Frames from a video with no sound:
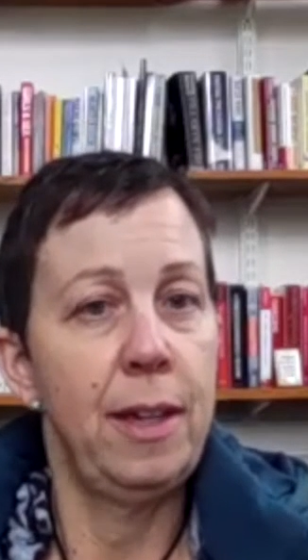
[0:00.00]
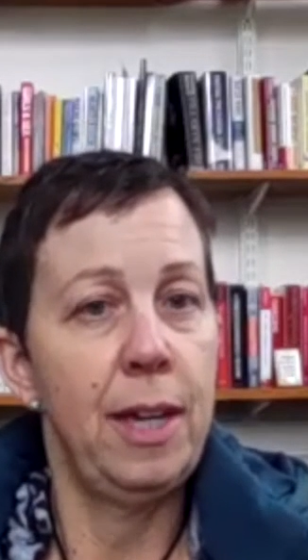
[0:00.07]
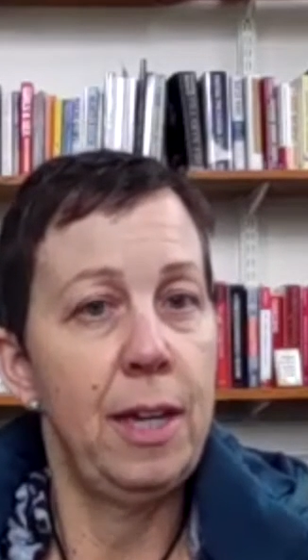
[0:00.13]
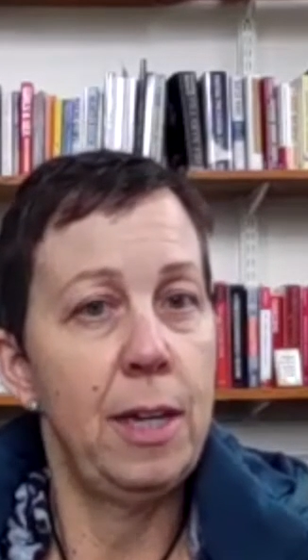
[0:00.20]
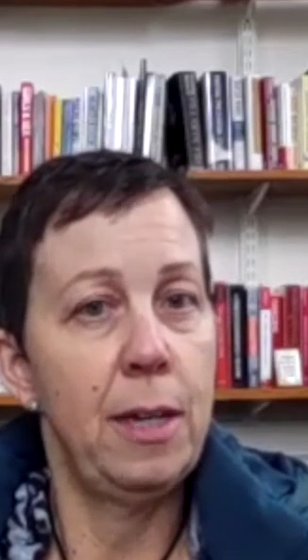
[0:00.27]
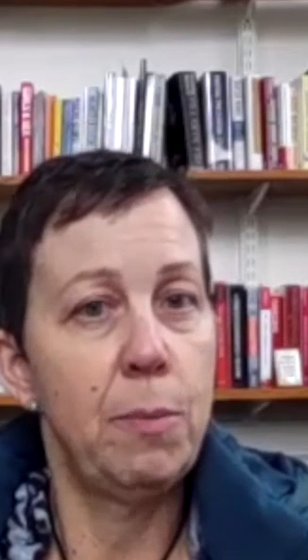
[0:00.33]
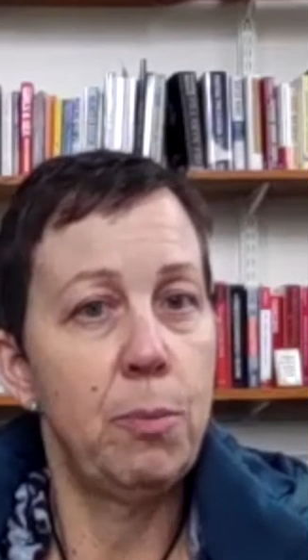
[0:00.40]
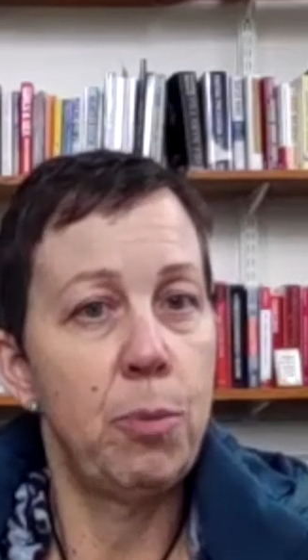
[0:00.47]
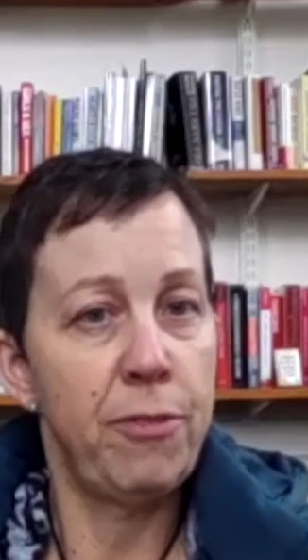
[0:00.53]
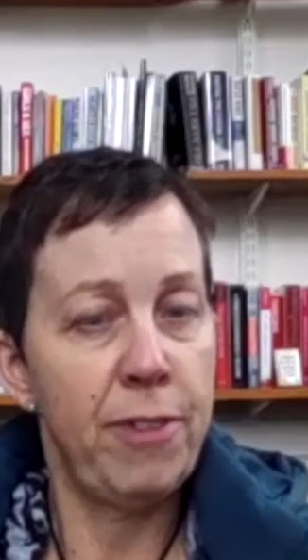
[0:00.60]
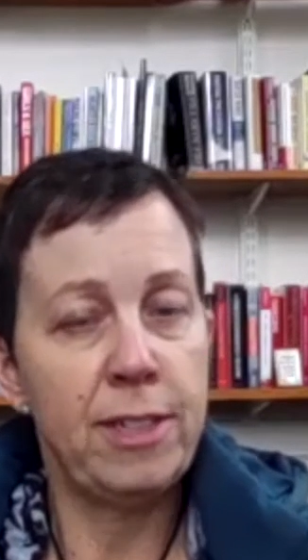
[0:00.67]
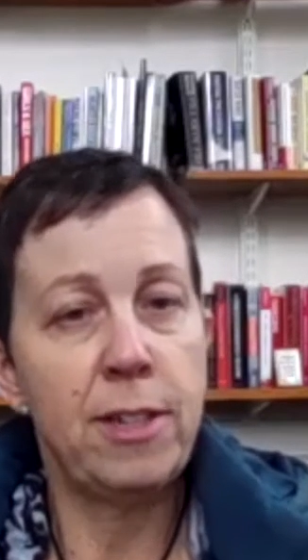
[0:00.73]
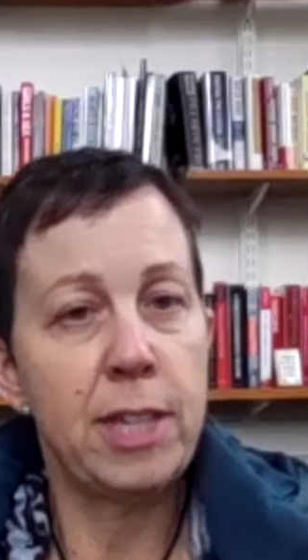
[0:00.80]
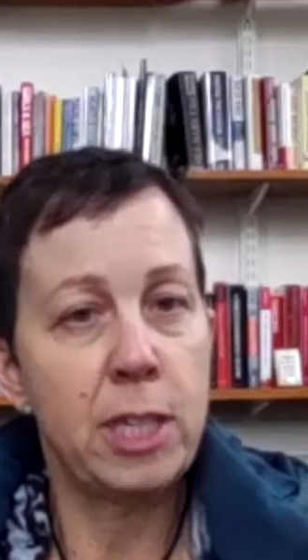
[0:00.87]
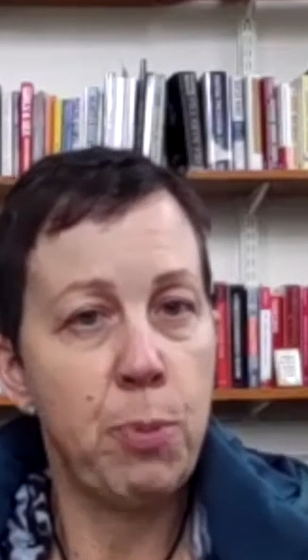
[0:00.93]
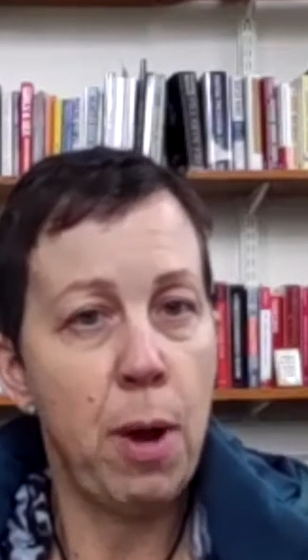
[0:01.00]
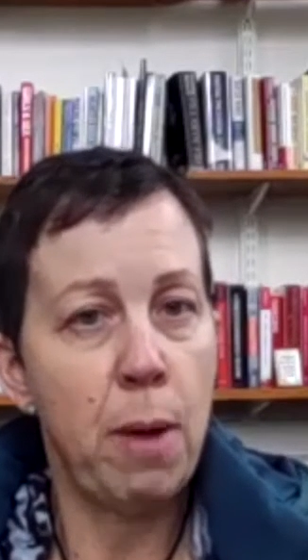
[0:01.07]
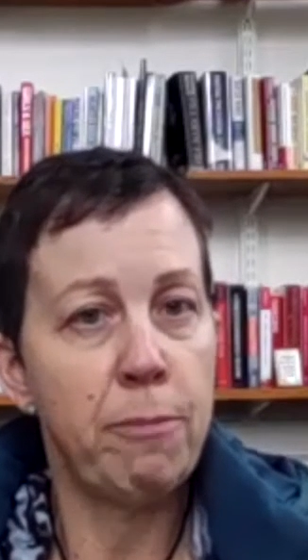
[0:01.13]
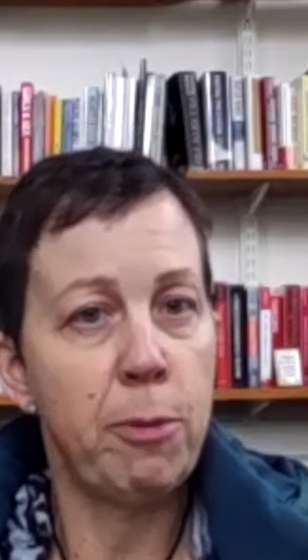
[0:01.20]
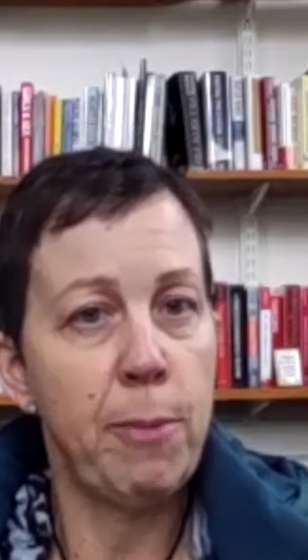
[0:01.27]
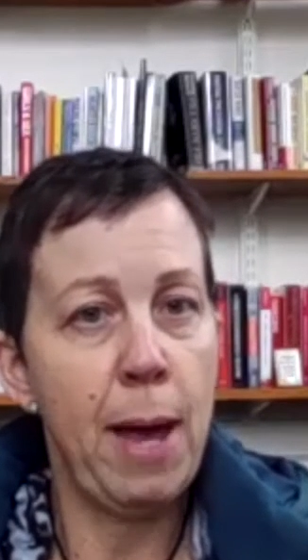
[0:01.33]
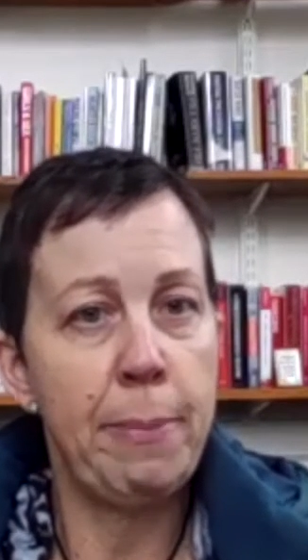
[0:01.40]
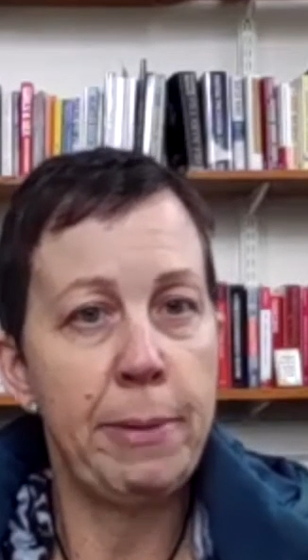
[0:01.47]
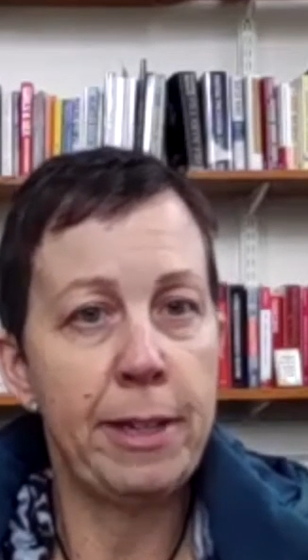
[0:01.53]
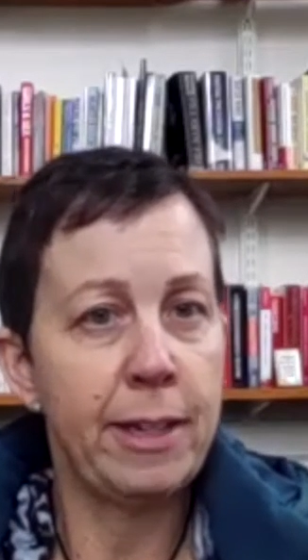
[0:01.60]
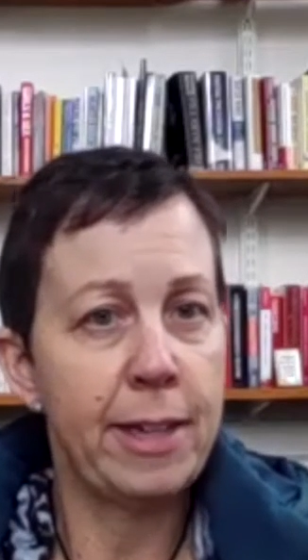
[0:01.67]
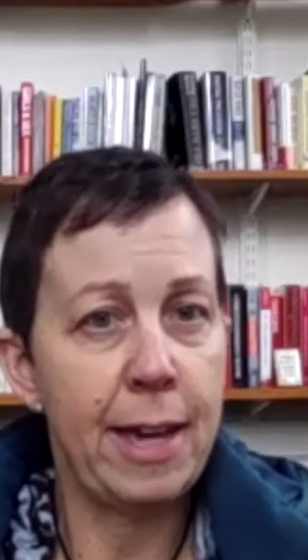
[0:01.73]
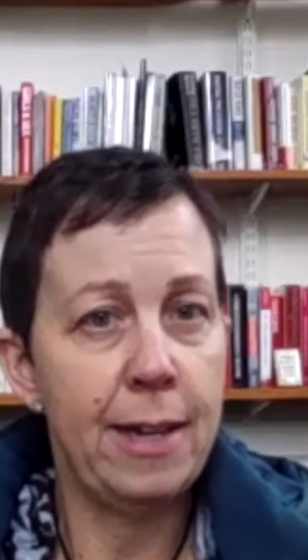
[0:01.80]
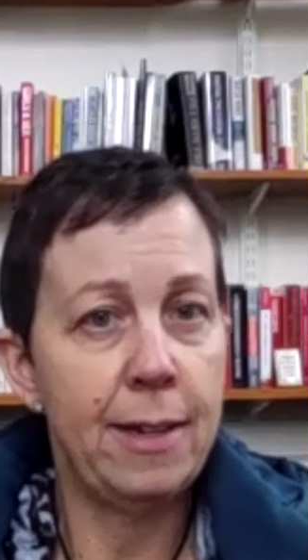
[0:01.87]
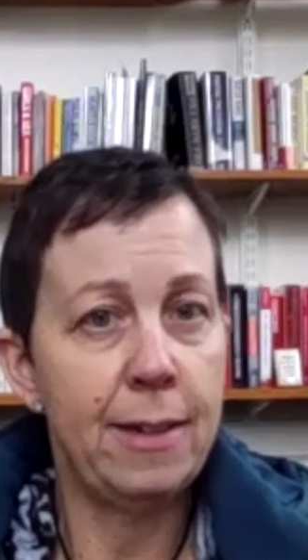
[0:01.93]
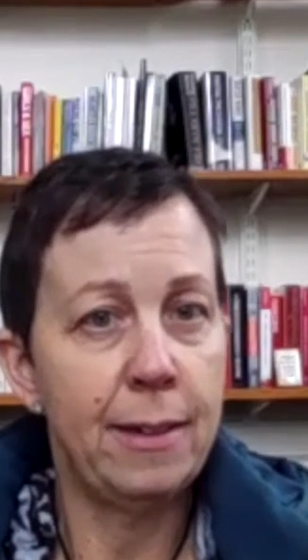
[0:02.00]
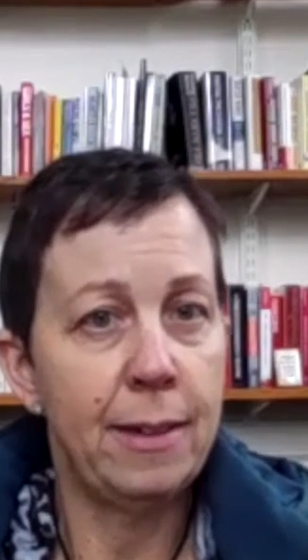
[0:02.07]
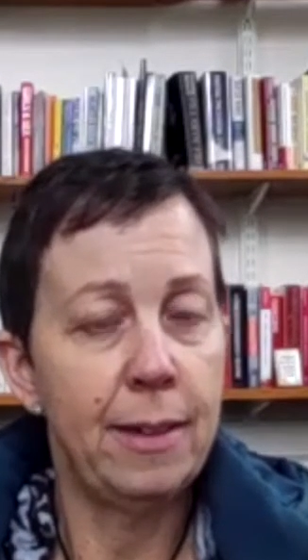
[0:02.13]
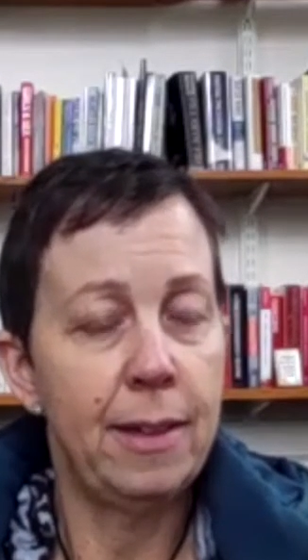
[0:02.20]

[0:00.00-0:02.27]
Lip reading: in preventing this problem from happening again.